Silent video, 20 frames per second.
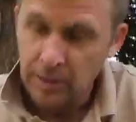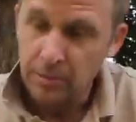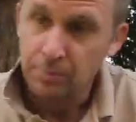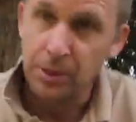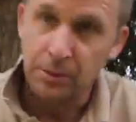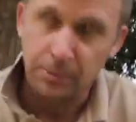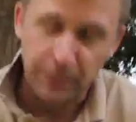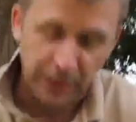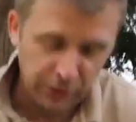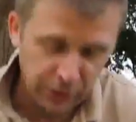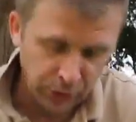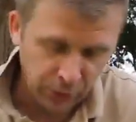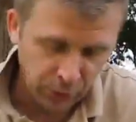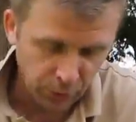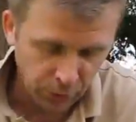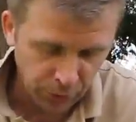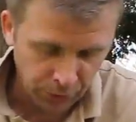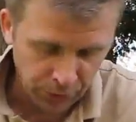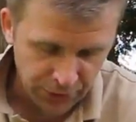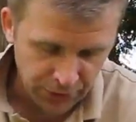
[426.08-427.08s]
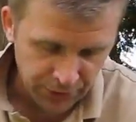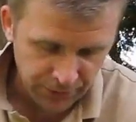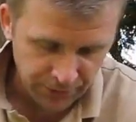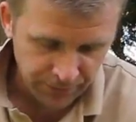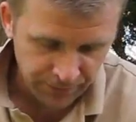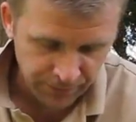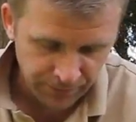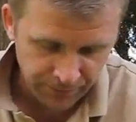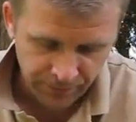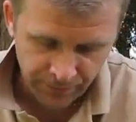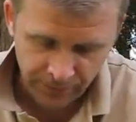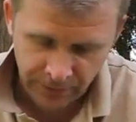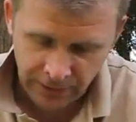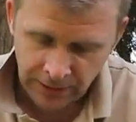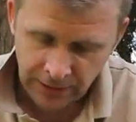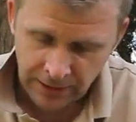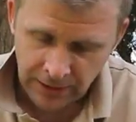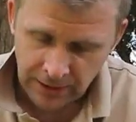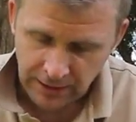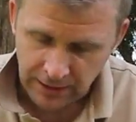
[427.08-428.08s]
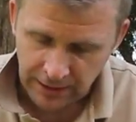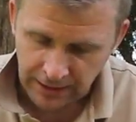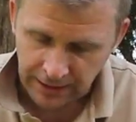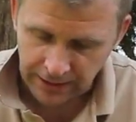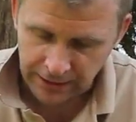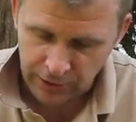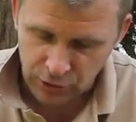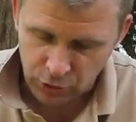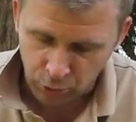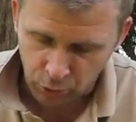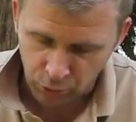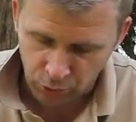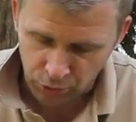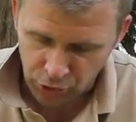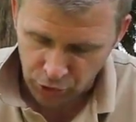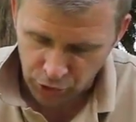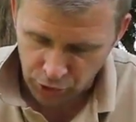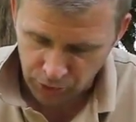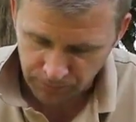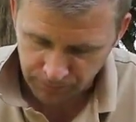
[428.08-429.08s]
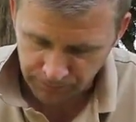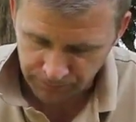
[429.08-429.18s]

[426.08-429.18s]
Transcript: bit of paracord, a head torch.